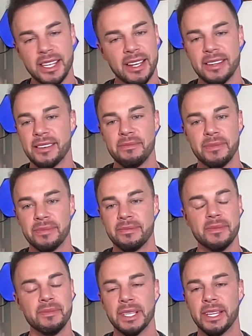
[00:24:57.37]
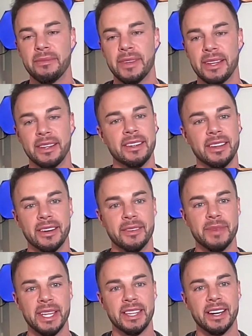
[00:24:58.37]
And believe me, you know,
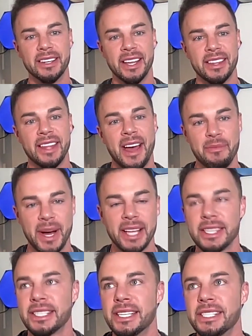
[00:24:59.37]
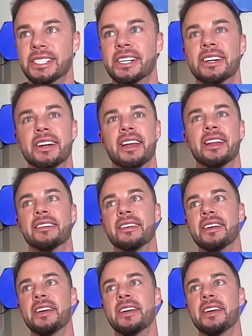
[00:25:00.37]
I've done that, bought the t-shirt and